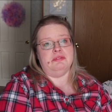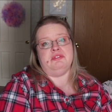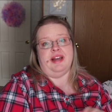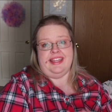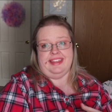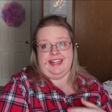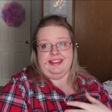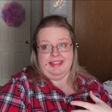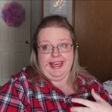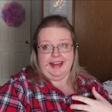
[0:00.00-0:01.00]
right then
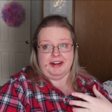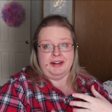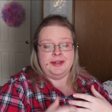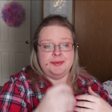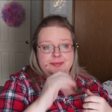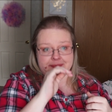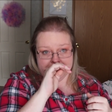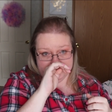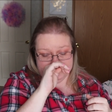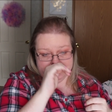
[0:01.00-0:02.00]
and there,
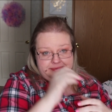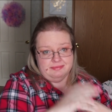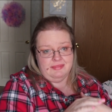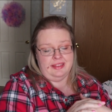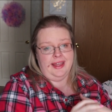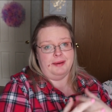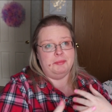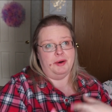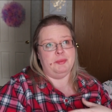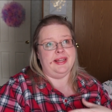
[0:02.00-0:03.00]
in that
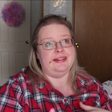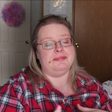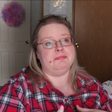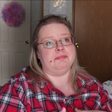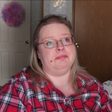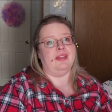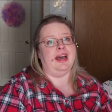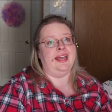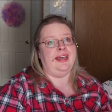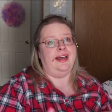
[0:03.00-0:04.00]
moment,
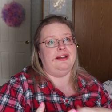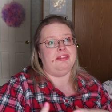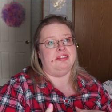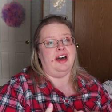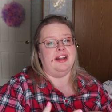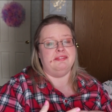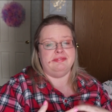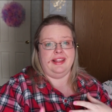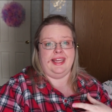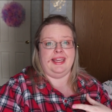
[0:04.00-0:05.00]
I kind of thought
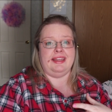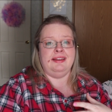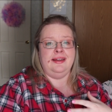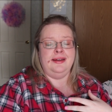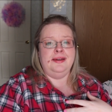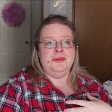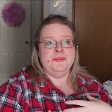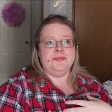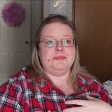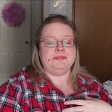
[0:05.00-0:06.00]
of like
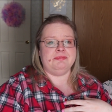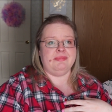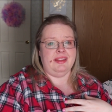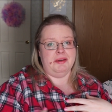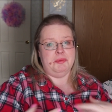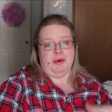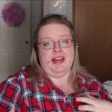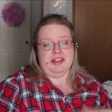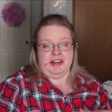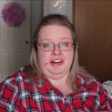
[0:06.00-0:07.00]

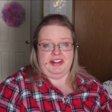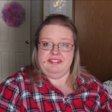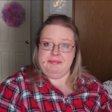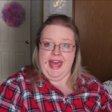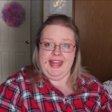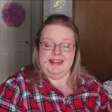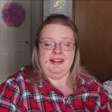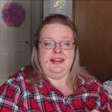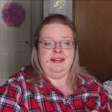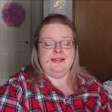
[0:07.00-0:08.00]
what could have been
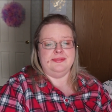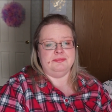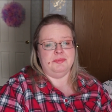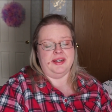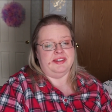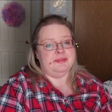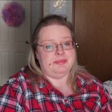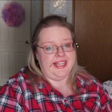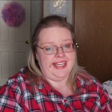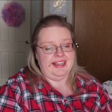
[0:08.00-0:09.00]
what could
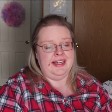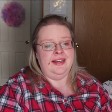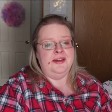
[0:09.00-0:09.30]
be.